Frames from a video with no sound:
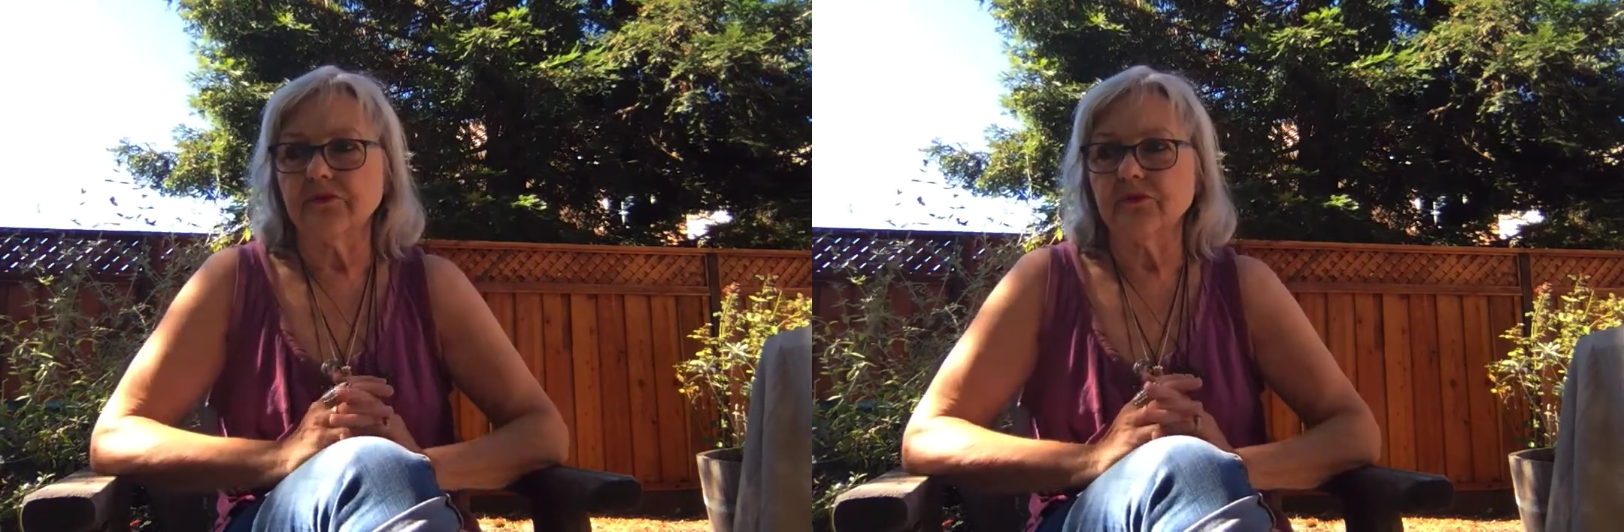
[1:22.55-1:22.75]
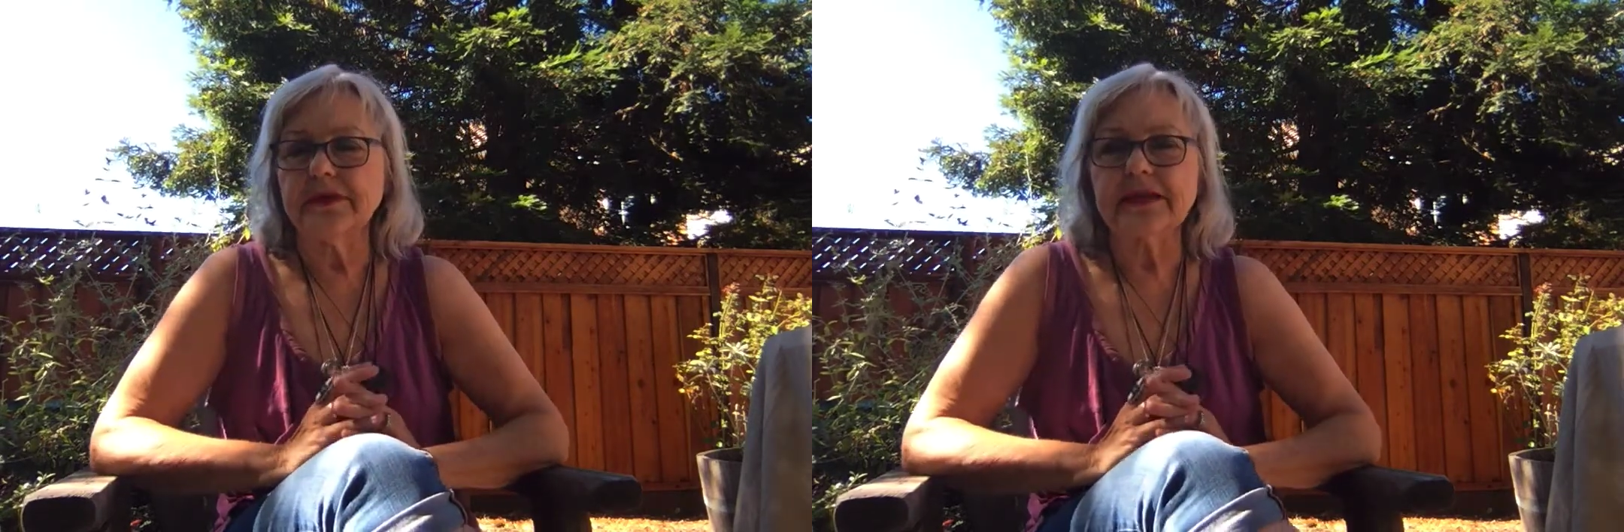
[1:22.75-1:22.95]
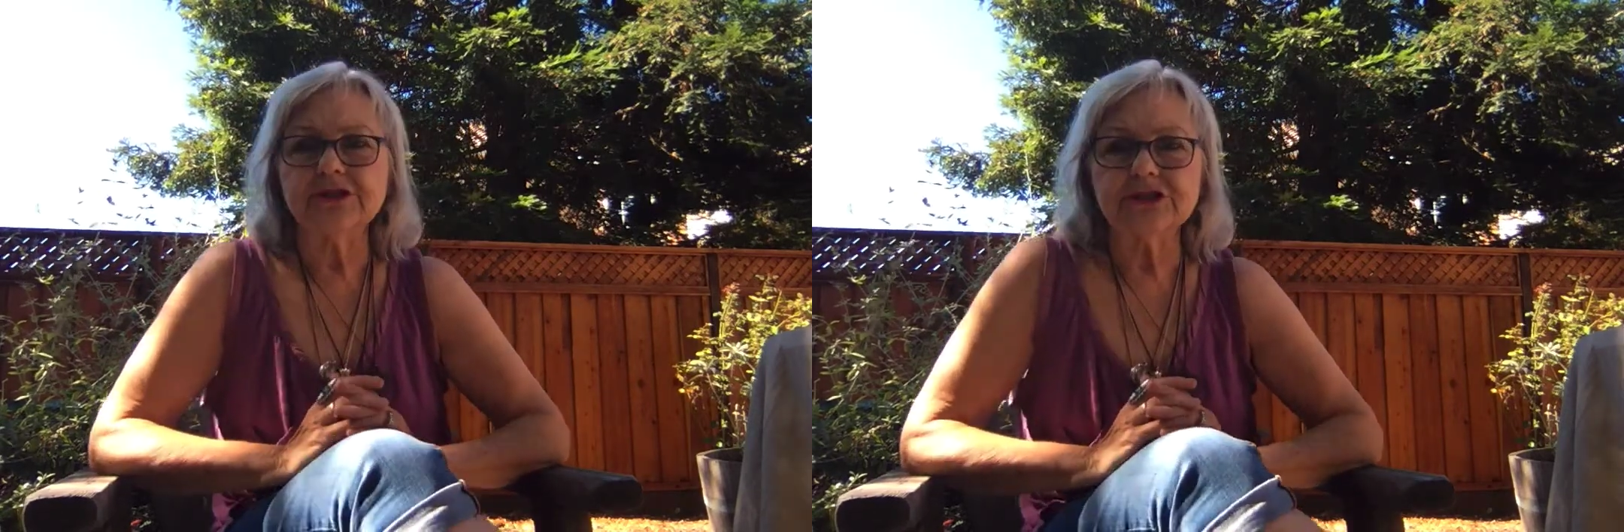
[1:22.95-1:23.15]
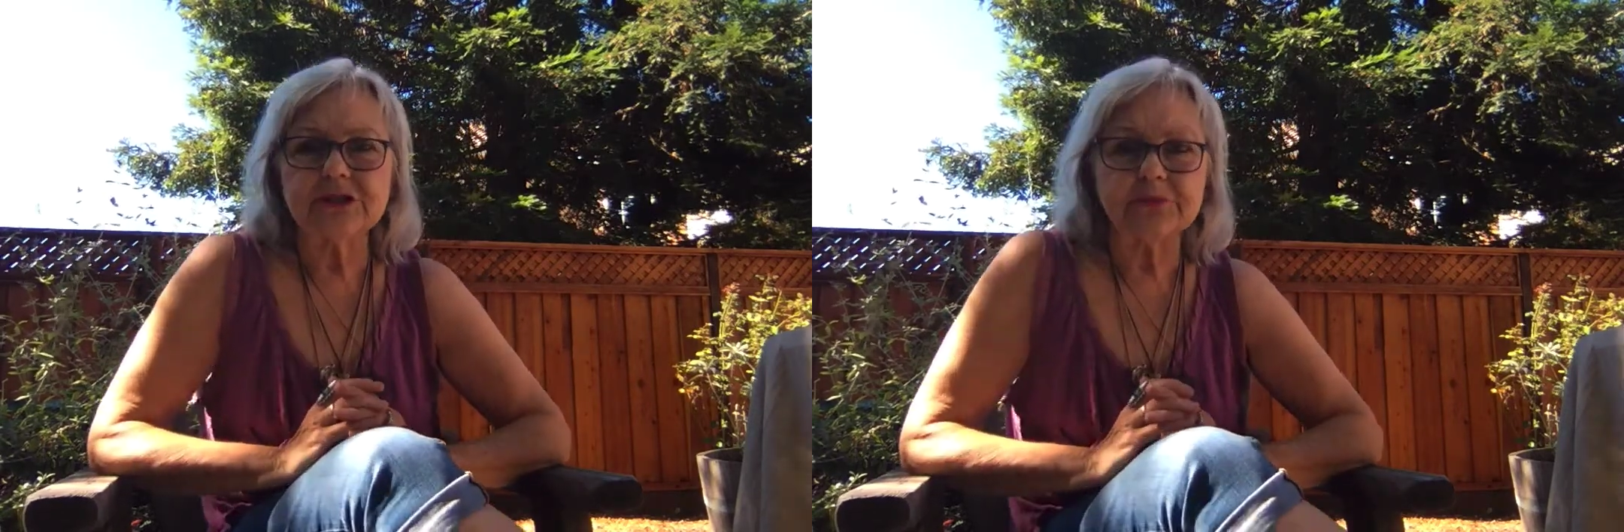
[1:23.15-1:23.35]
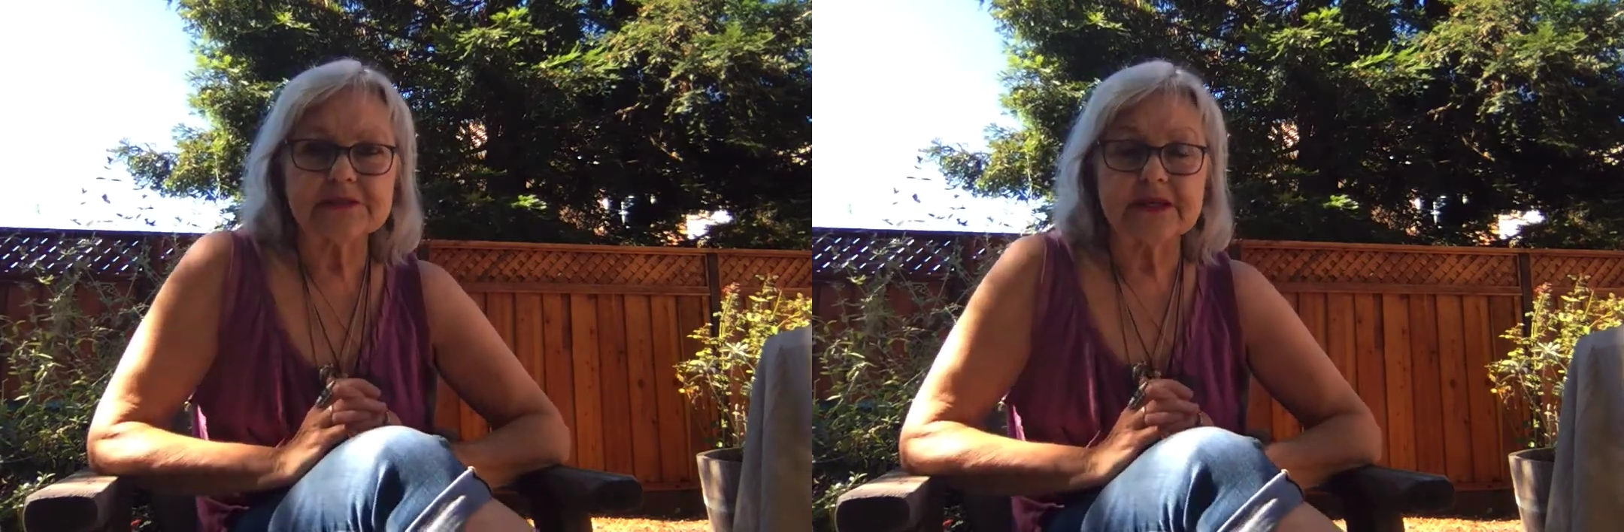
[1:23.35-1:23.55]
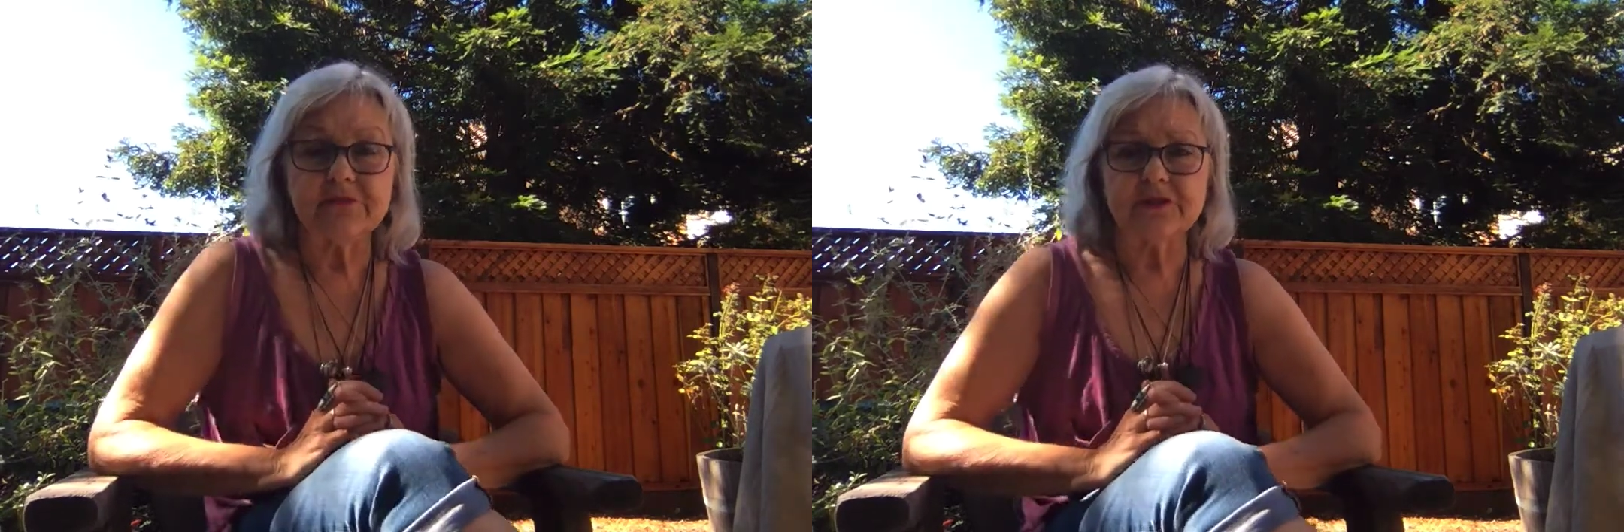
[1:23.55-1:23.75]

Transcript: relationship with St.